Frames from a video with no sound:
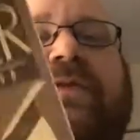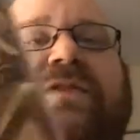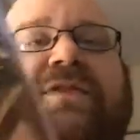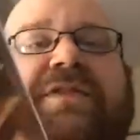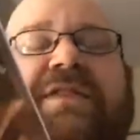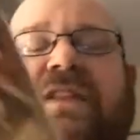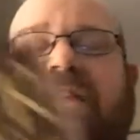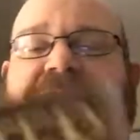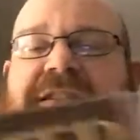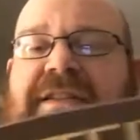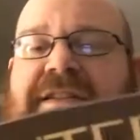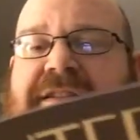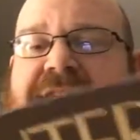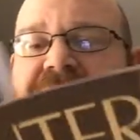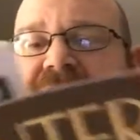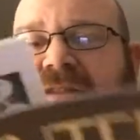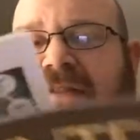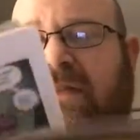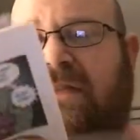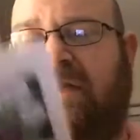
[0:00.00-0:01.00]

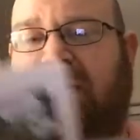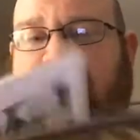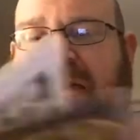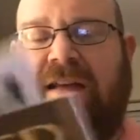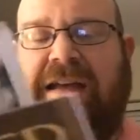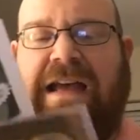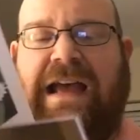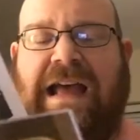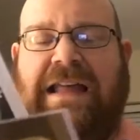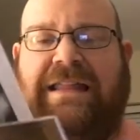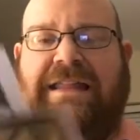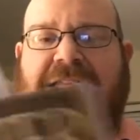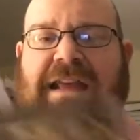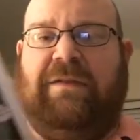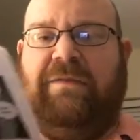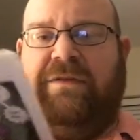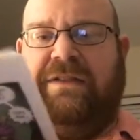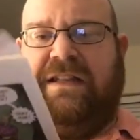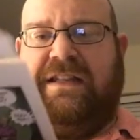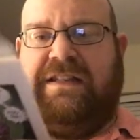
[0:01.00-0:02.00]
is I
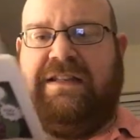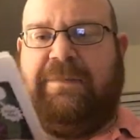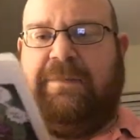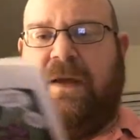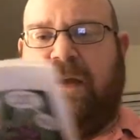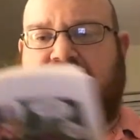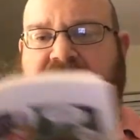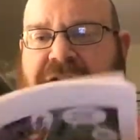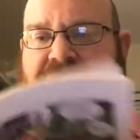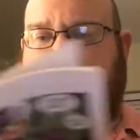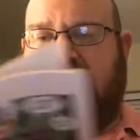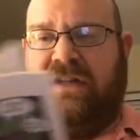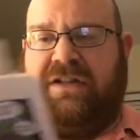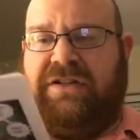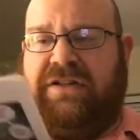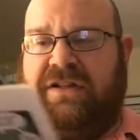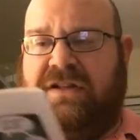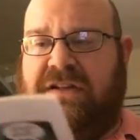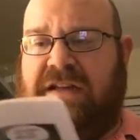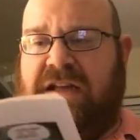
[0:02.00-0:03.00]
think what this special
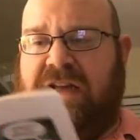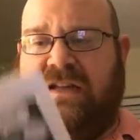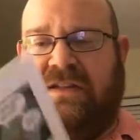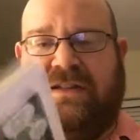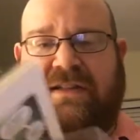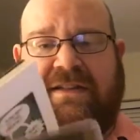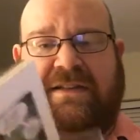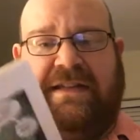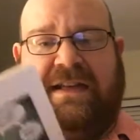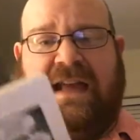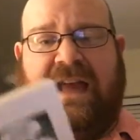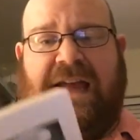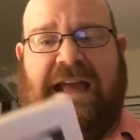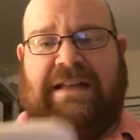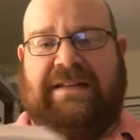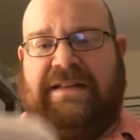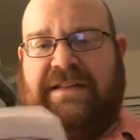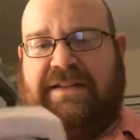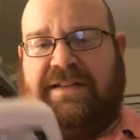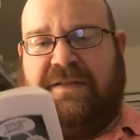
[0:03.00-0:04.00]
edition does is it
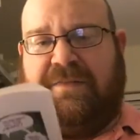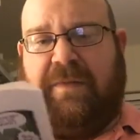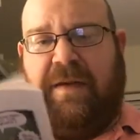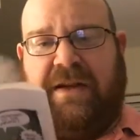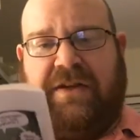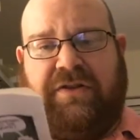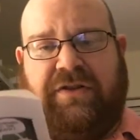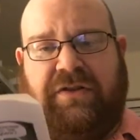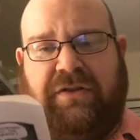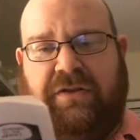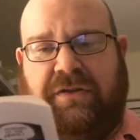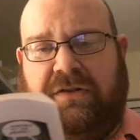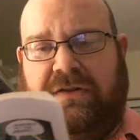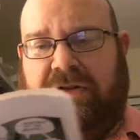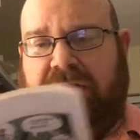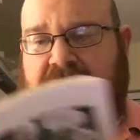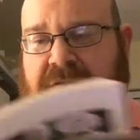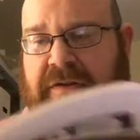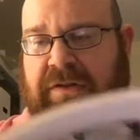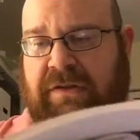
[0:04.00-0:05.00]
has a
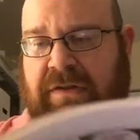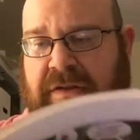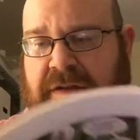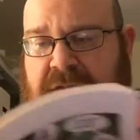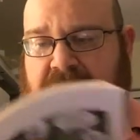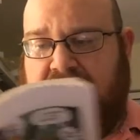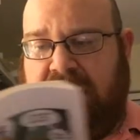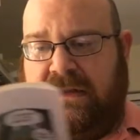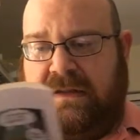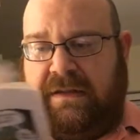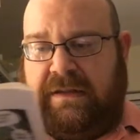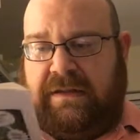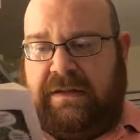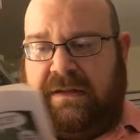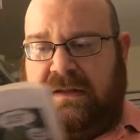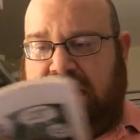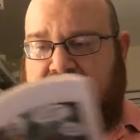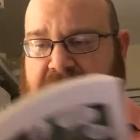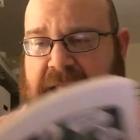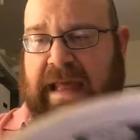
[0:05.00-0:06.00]
special
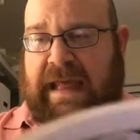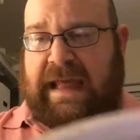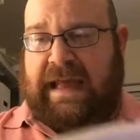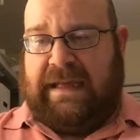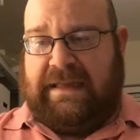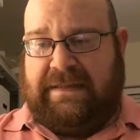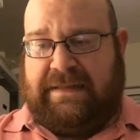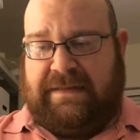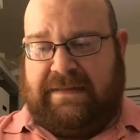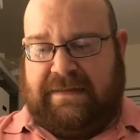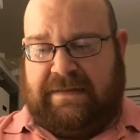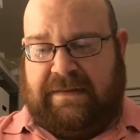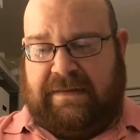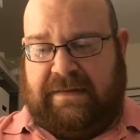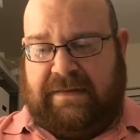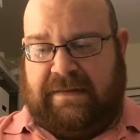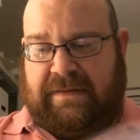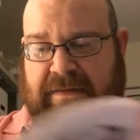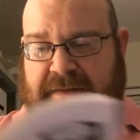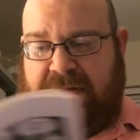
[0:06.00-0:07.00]

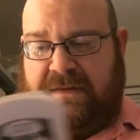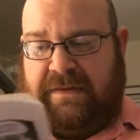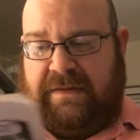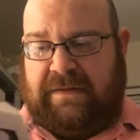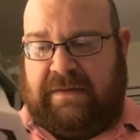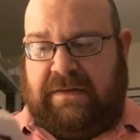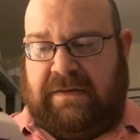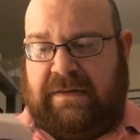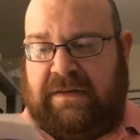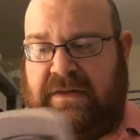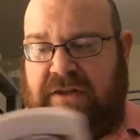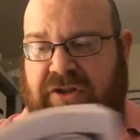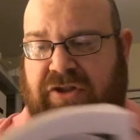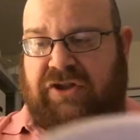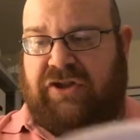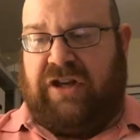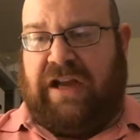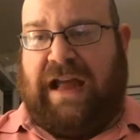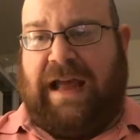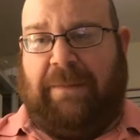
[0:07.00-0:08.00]
last
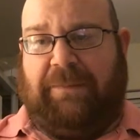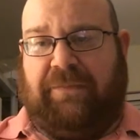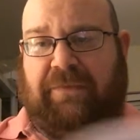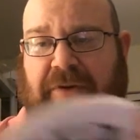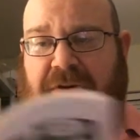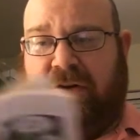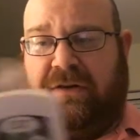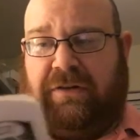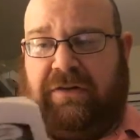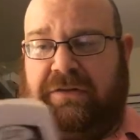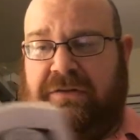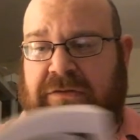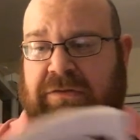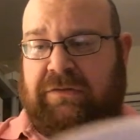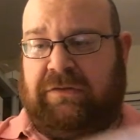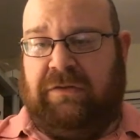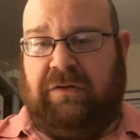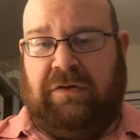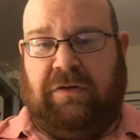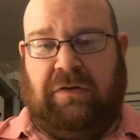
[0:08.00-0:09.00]
chapter
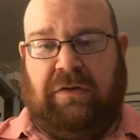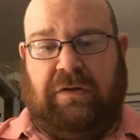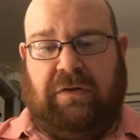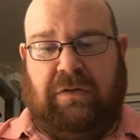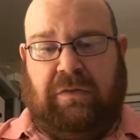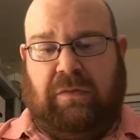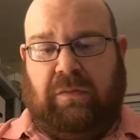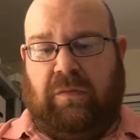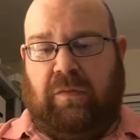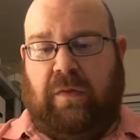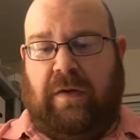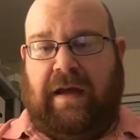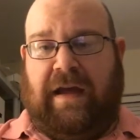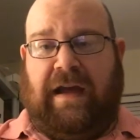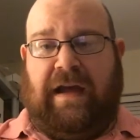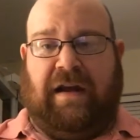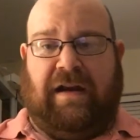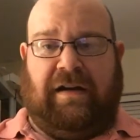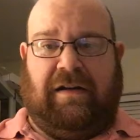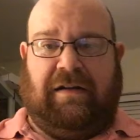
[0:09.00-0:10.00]

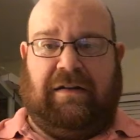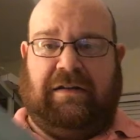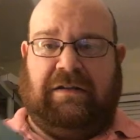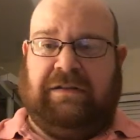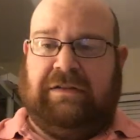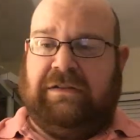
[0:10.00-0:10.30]
where